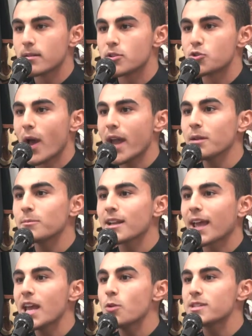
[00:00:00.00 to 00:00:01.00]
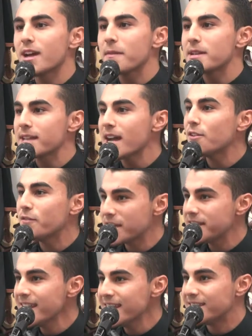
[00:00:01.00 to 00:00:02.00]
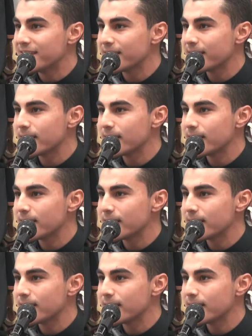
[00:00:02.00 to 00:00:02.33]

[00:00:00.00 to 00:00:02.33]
Zuhair ibn al-Qayn was on the side of Yazid.